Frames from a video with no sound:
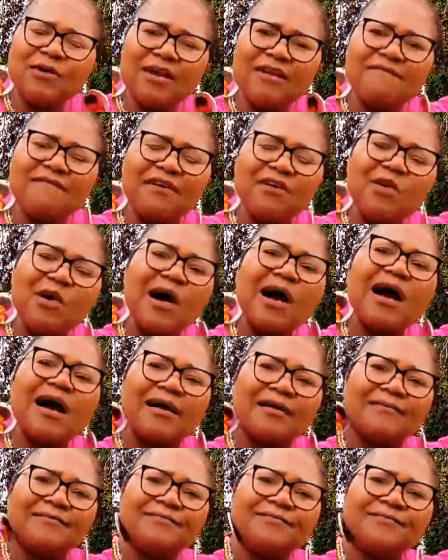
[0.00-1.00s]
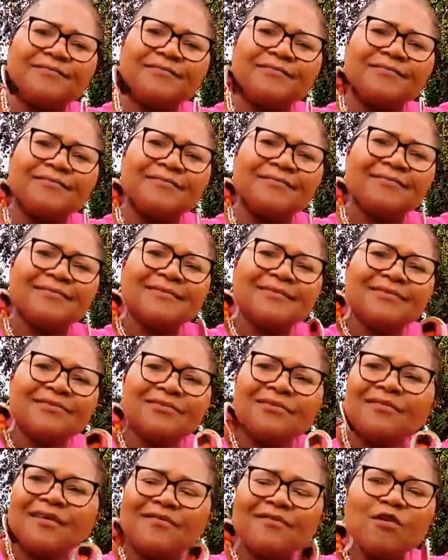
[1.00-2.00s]
emotional support,
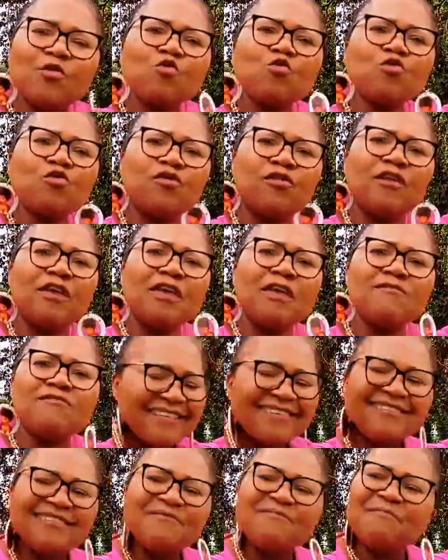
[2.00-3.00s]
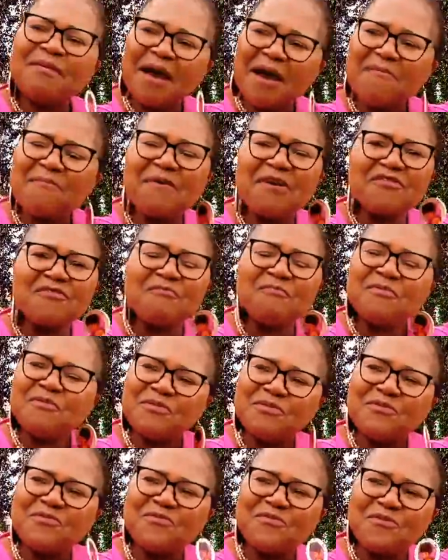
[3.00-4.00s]
social interactions, Zimbabwe civic
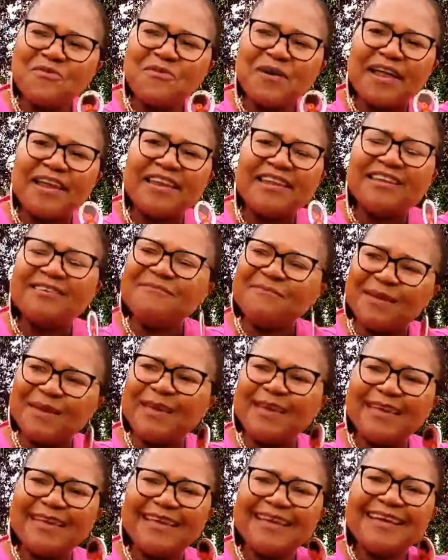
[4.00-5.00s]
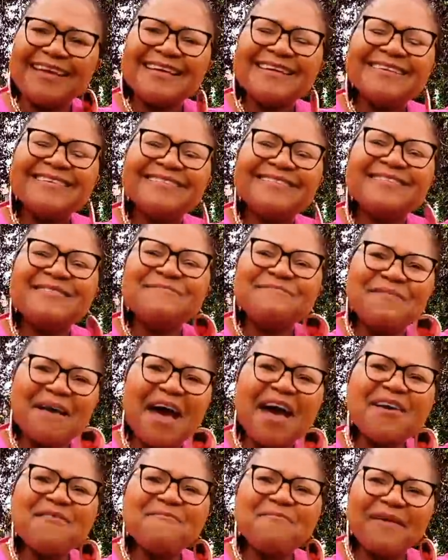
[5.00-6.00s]
beautiful, engagement, improved well-being,
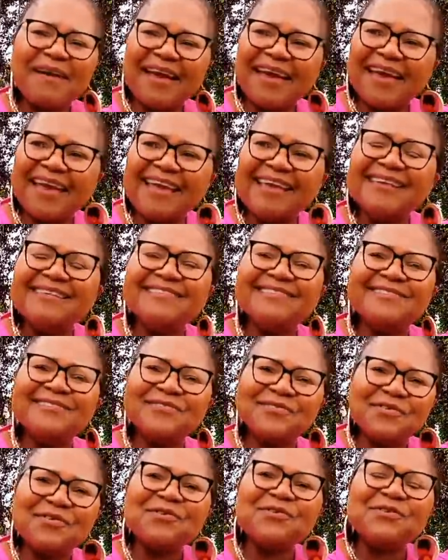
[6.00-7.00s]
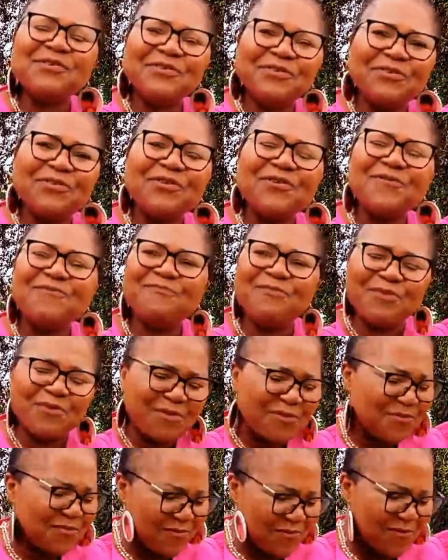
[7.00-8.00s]
Zimbabwe collective is action, so
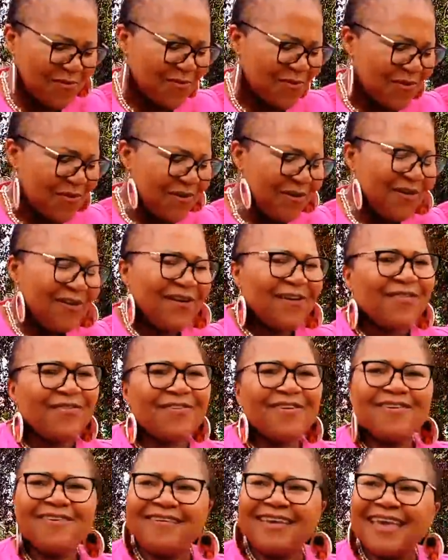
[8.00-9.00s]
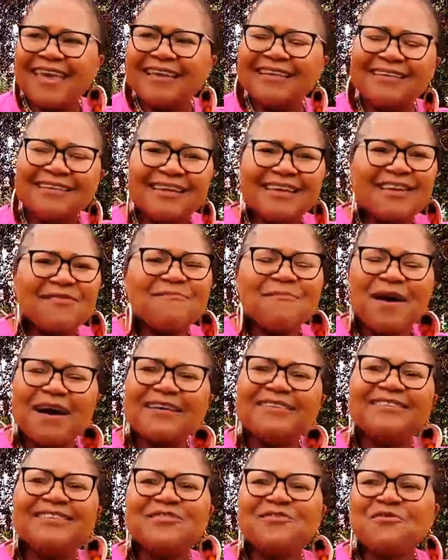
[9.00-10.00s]
beautiful, recreational opportunities. So you can take,
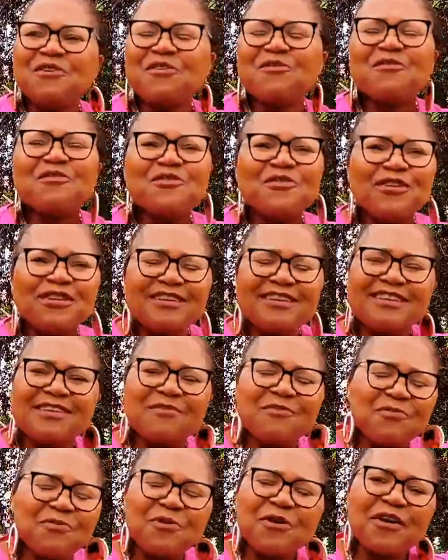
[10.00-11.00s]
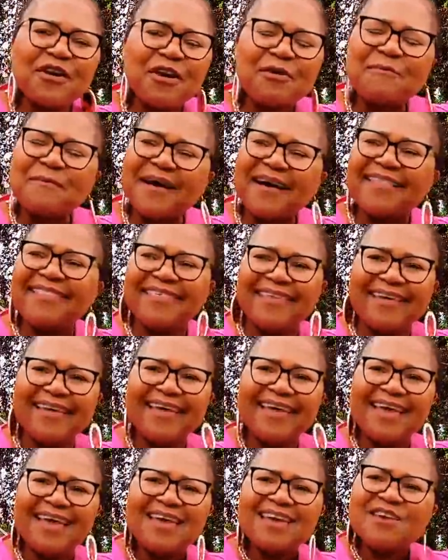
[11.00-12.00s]
imagine going on holiday with your grandmother.
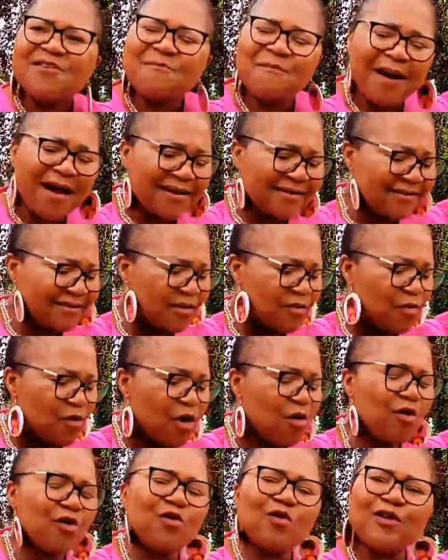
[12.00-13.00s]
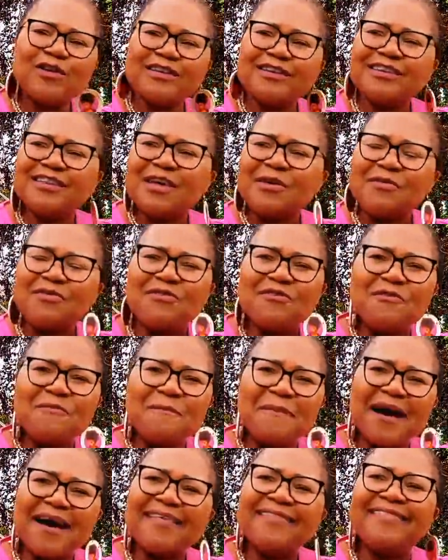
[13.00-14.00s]
Imagine going on holiday with your
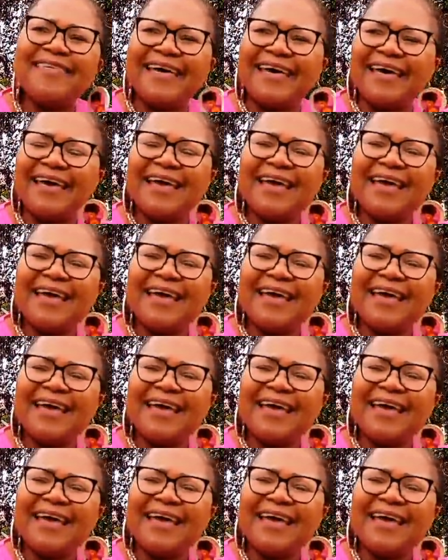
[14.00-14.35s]
mother.